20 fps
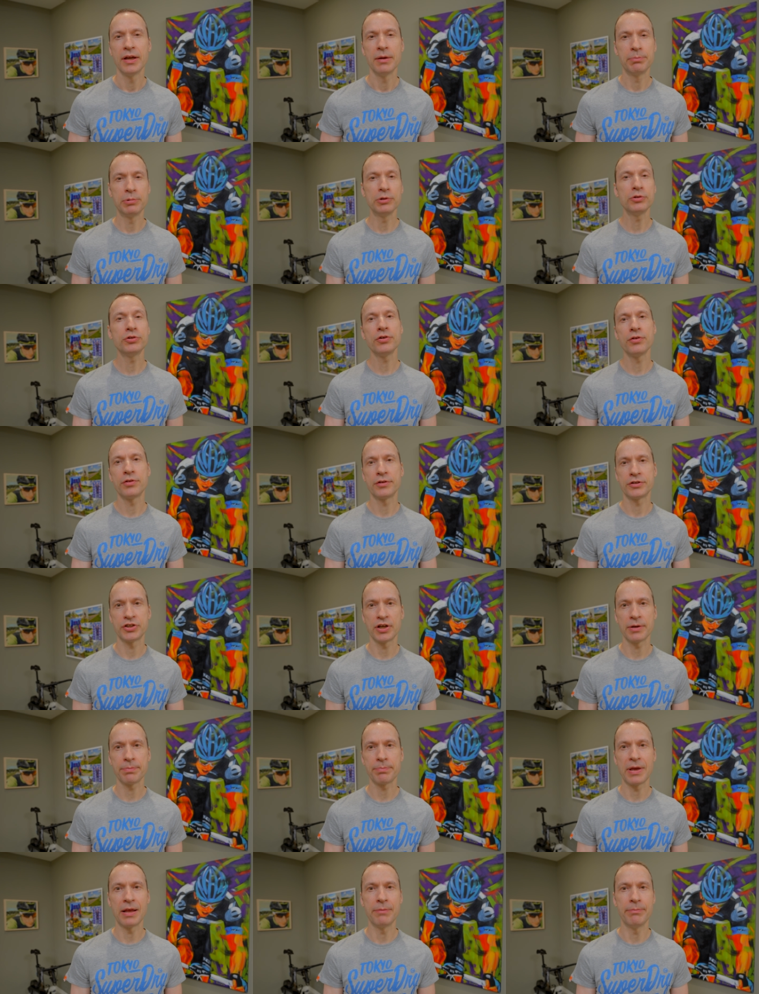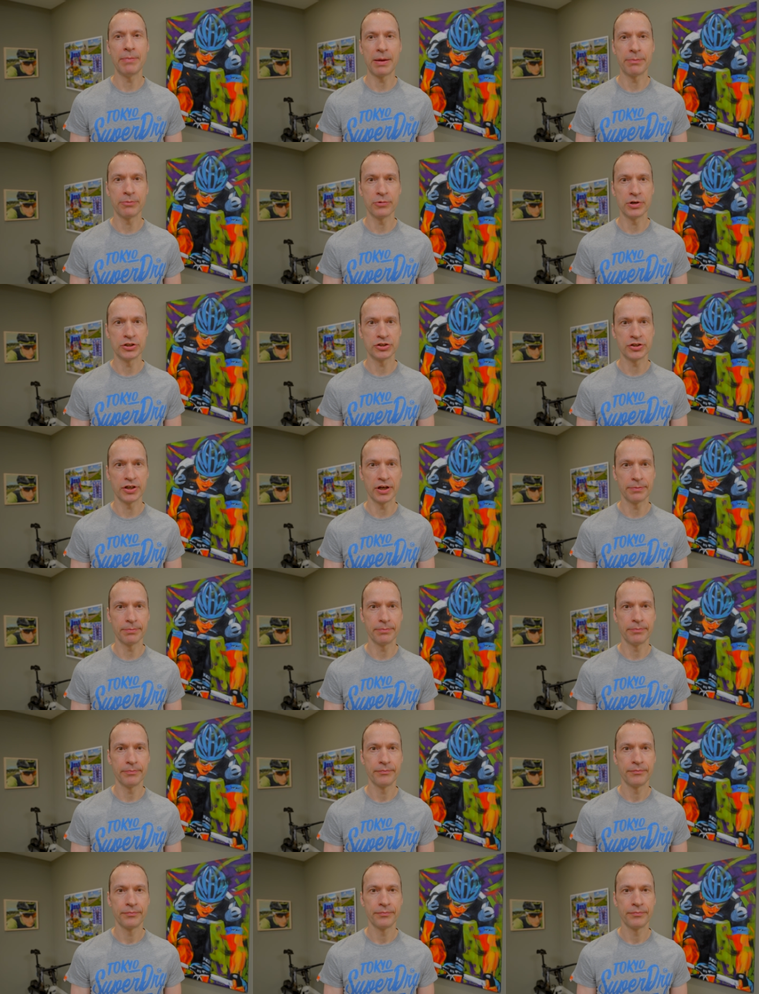Bluetooth chip, and memory chip.